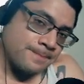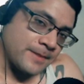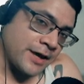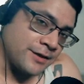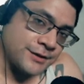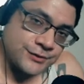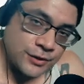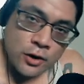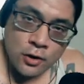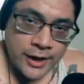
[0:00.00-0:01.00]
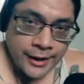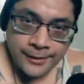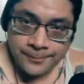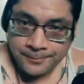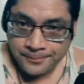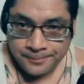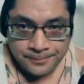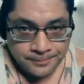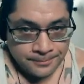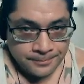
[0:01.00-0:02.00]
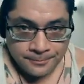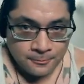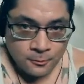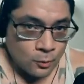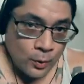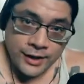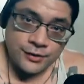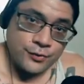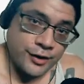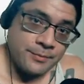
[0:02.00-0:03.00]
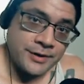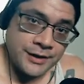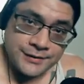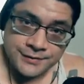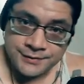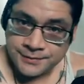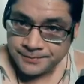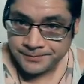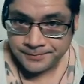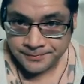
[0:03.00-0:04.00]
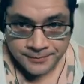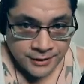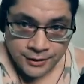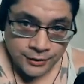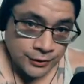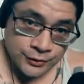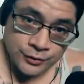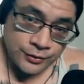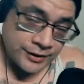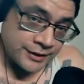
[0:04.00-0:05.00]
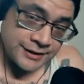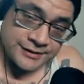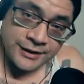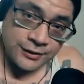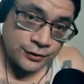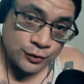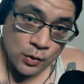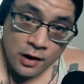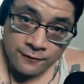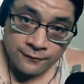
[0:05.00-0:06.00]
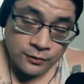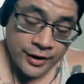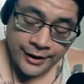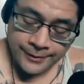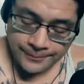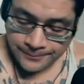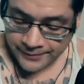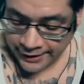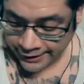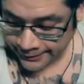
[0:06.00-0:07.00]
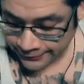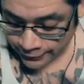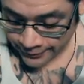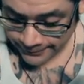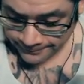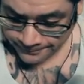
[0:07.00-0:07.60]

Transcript: And then so, hey, wait three minutes. You can do it the next day, you can do 12. Great. Hey, you know what?